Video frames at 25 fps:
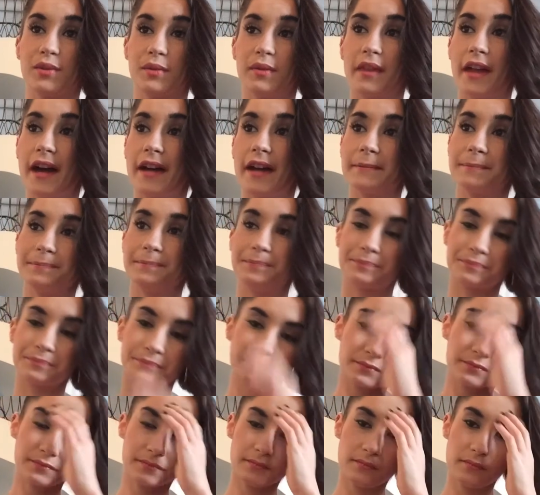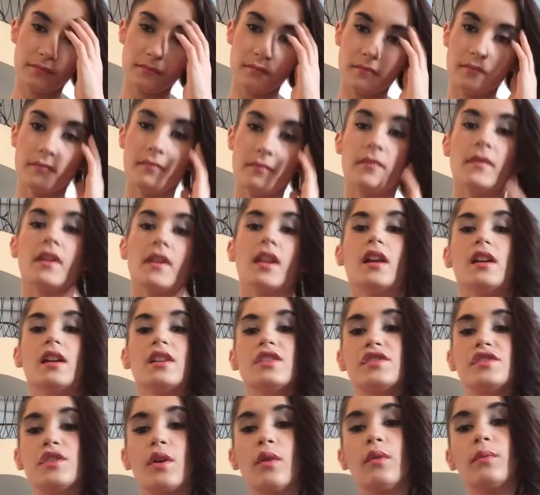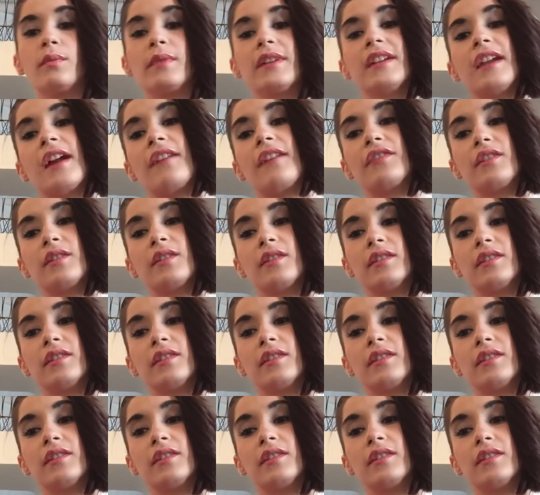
do that. So we want